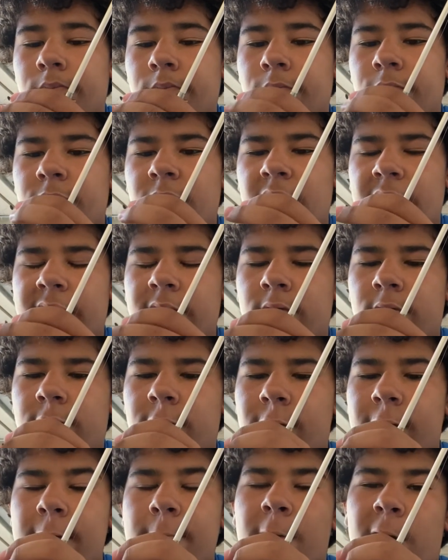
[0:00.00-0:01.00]
like
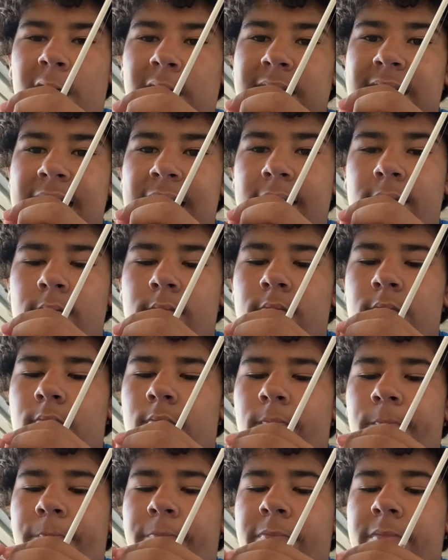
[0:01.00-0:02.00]
$3 at
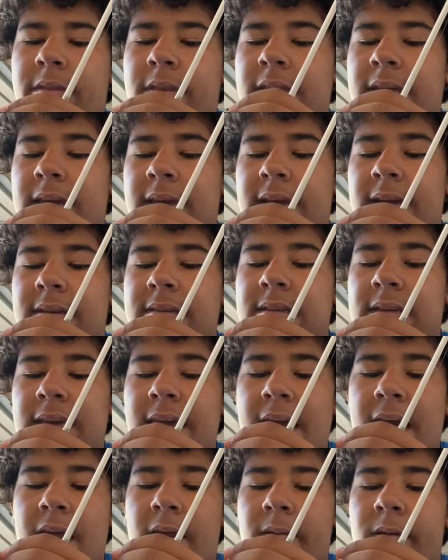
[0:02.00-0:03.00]
Dick's
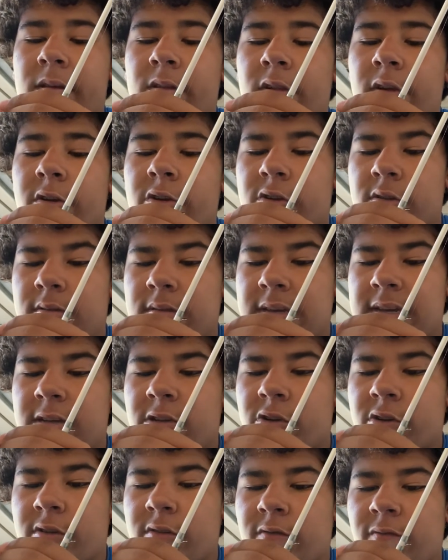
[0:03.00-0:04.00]
Academy. These
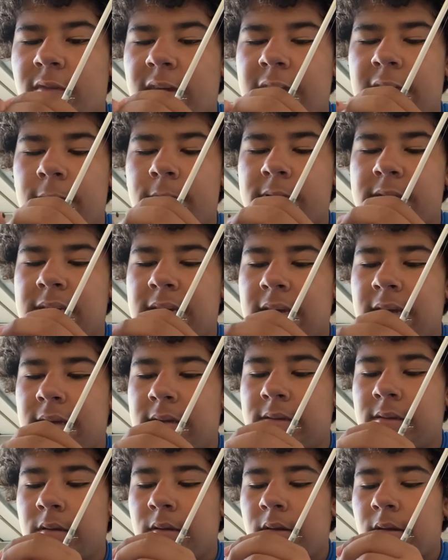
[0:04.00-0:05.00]
are just
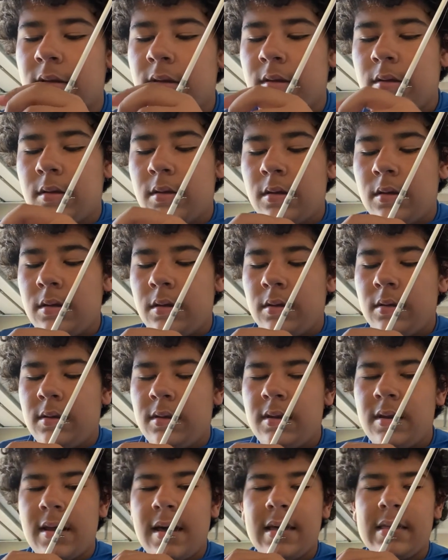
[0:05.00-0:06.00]
BMCs,
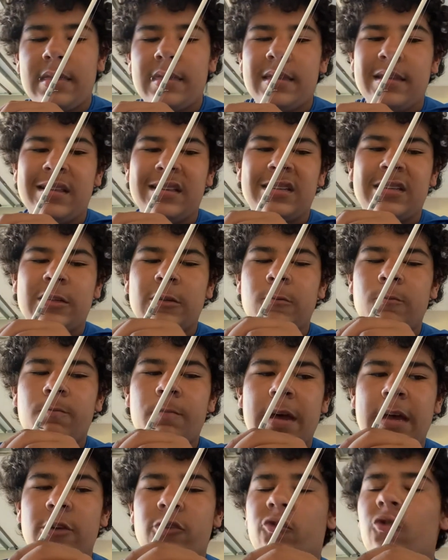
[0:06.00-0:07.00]
nothing
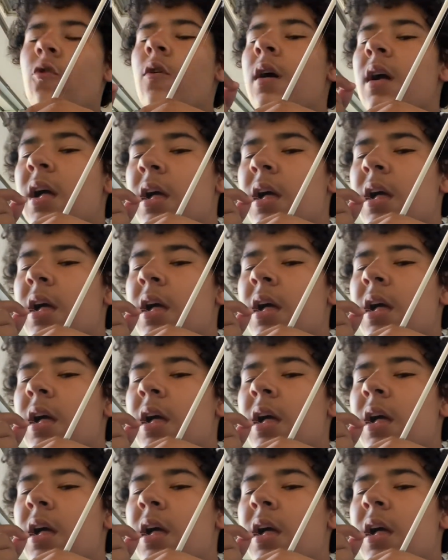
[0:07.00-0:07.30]
special.